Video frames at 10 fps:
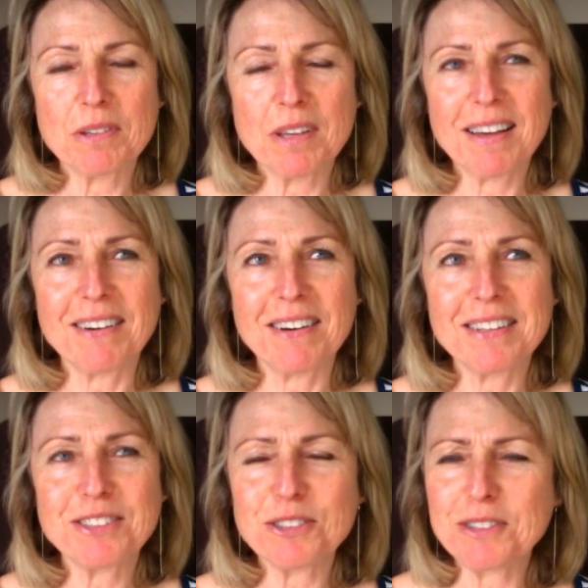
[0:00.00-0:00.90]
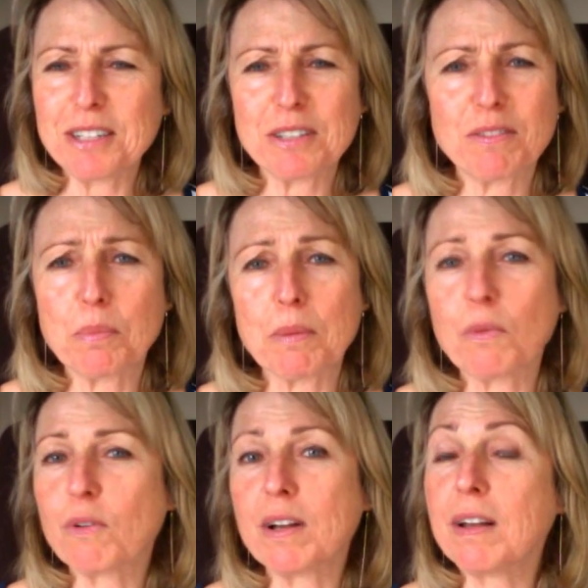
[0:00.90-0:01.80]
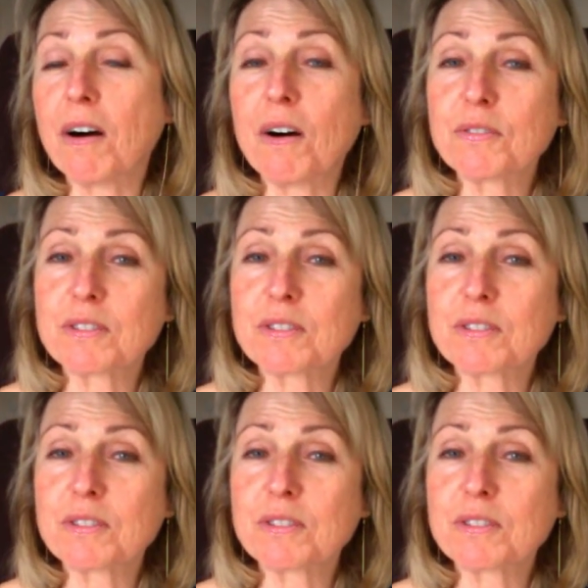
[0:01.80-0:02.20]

yeah, I just need to have a bit more of a laugh